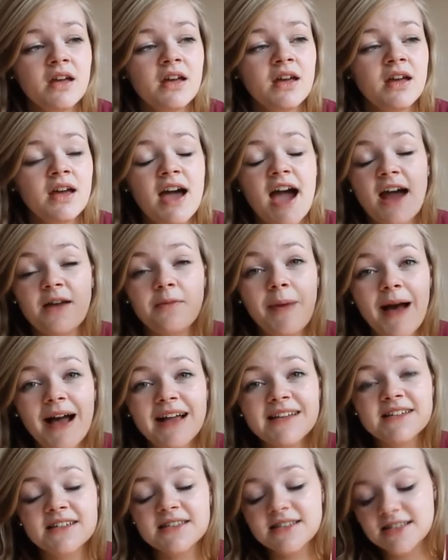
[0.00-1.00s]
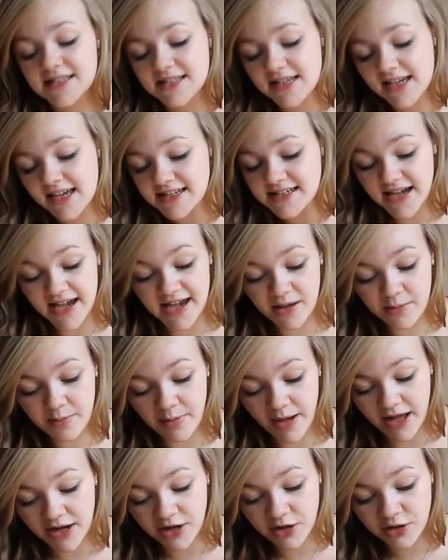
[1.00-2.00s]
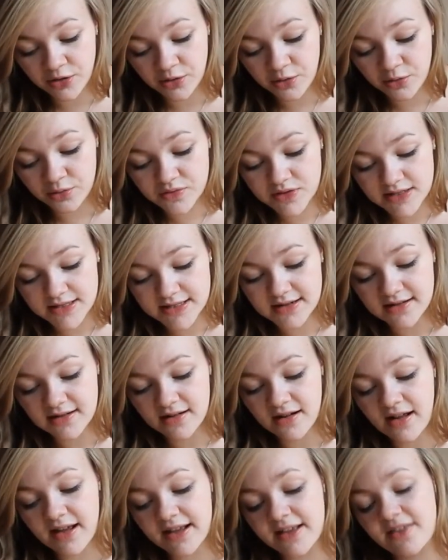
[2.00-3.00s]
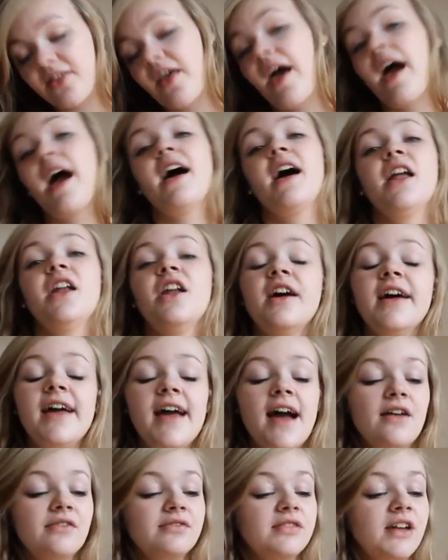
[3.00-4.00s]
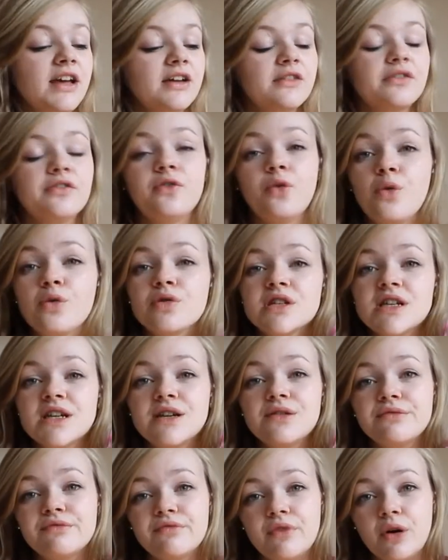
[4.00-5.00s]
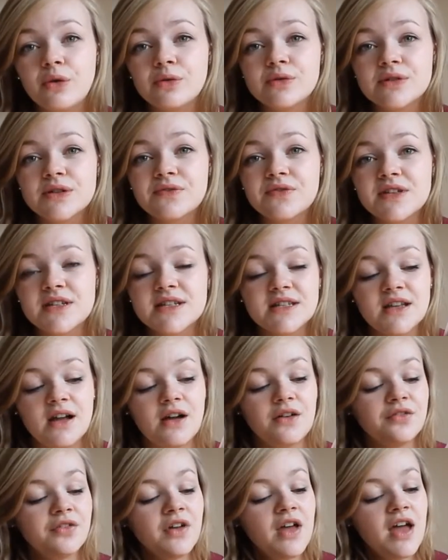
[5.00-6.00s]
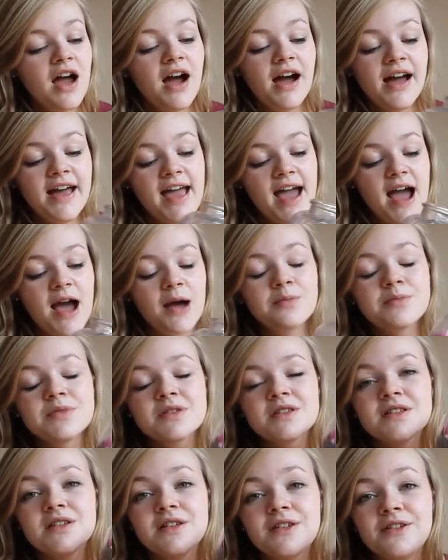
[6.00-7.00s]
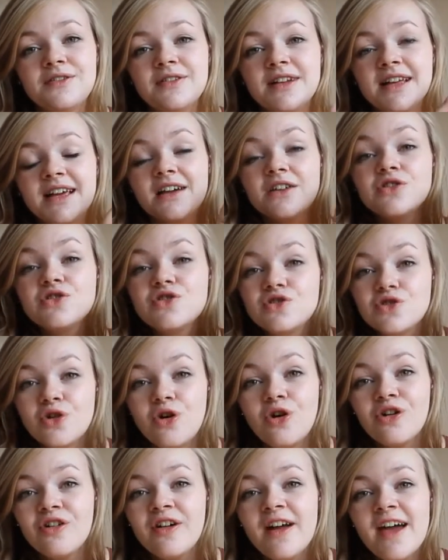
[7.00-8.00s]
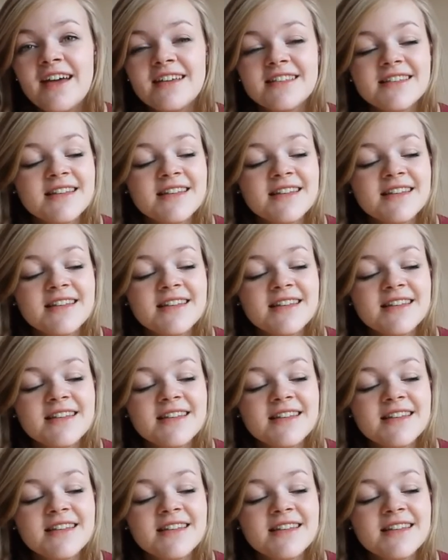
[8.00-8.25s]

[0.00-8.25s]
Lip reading: and patterned sticky tape, and who doesn't like that? And I have like 40 rolls of the stuff. I absolutely adore it.